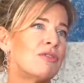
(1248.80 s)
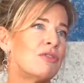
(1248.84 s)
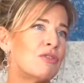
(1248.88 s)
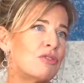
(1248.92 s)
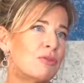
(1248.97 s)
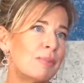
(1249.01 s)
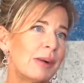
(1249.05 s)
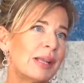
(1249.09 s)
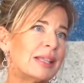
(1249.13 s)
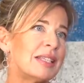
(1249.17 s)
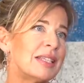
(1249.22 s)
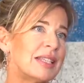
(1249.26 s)

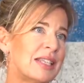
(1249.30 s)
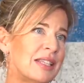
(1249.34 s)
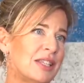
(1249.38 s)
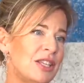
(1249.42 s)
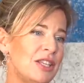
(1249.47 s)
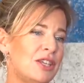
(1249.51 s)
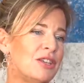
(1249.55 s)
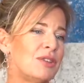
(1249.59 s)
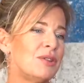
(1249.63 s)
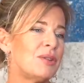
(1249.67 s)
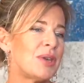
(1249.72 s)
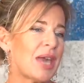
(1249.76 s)
four months in
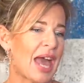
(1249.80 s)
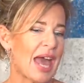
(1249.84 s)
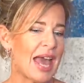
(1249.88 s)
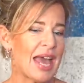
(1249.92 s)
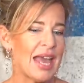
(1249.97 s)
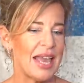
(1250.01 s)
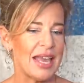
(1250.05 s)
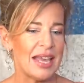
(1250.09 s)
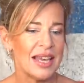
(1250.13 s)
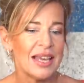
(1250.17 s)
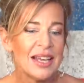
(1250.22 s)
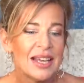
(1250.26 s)
the
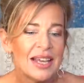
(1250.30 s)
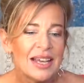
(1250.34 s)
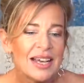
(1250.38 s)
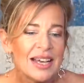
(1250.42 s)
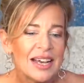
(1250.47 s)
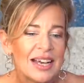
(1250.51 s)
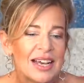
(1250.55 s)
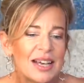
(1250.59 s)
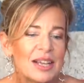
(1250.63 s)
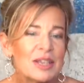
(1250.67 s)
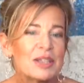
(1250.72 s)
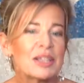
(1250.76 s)
UK
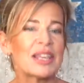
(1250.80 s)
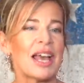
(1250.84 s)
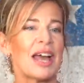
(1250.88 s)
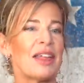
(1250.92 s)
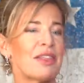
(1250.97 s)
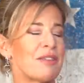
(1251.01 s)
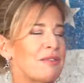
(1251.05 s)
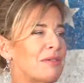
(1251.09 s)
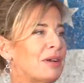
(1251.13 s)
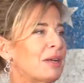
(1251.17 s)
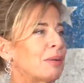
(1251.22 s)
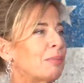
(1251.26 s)

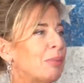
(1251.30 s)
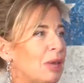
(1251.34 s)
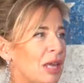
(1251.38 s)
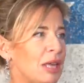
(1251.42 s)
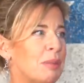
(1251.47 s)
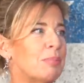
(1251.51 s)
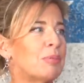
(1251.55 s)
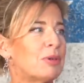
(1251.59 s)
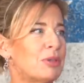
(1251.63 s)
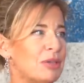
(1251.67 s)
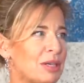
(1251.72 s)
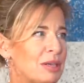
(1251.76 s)
gathering
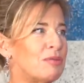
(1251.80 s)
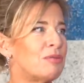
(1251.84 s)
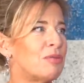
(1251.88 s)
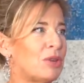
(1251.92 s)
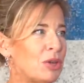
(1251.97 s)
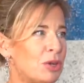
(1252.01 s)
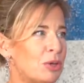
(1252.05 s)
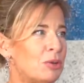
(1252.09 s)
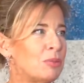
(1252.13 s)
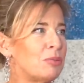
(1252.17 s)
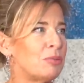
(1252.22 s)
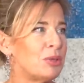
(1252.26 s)
people in
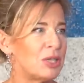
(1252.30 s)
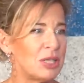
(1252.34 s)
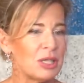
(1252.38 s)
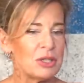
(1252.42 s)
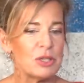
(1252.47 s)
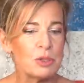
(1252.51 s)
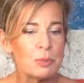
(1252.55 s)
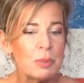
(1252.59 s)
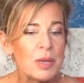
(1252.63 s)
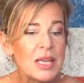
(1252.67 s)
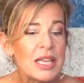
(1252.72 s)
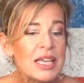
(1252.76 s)
rooms,
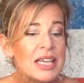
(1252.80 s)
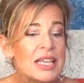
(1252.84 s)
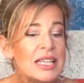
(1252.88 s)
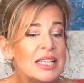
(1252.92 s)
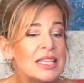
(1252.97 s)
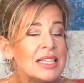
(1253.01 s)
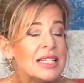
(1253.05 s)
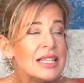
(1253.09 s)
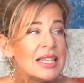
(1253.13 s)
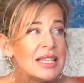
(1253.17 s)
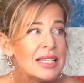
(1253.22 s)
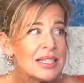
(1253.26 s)

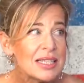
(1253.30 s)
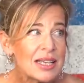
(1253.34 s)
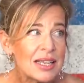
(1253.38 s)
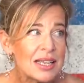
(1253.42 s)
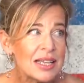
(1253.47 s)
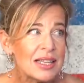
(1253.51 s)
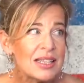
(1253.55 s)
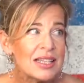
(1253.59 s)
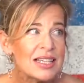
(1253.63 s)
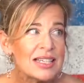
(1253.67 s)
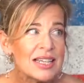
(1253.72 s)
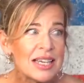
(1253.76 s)
speakeasies
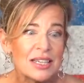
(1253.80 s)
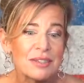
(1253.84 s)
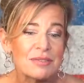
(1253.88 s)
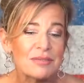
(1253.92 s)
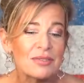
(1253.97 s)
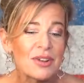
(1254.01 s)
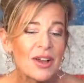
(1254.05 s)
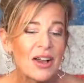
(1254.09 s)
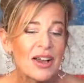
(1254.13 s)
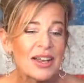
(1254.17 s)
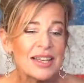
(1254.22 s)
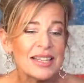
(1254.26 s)
in the dead
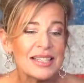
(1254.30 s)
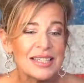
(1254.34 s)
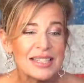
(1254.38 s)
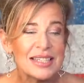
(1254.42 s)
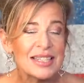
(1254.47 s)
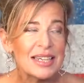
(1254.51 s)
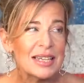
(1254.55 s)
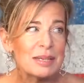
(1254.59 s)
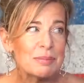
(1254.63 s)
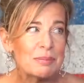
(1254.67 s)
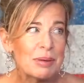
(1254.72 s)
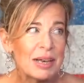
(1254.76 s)
of
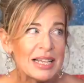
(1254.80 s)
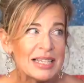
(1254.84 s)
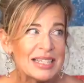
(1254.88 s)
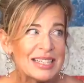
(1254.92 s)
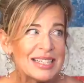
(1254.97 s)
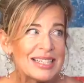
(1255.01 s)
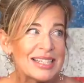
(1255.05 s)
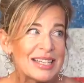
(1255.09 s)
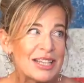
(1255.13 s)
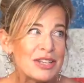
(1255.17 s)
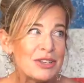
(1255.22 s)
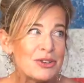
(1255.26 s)
night in
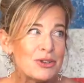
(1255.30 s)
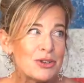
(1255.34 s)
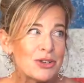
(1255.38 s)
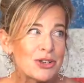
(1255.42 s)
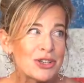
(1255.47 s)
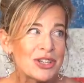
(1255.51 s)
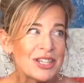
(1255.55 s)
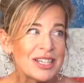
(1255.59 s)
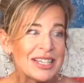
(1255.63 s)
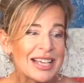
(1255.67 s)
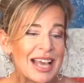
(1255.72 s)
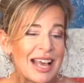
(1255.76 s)
places that you
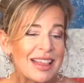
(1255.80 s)
shouldn't